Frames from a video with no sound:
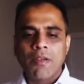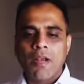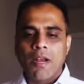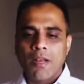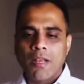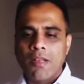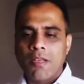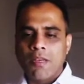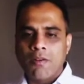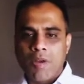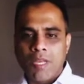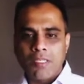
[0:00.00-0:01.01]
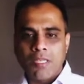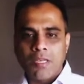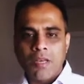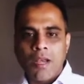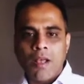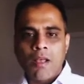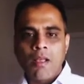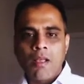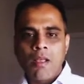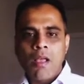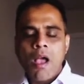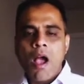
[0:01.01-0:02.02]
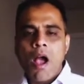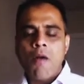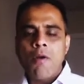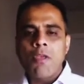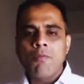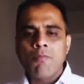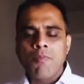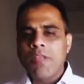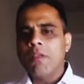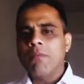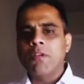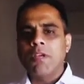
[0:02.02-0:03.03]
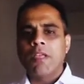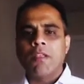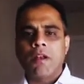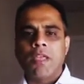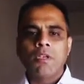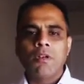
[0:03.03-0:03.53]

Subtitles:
and then the tracing data. How do you bring them together? Like,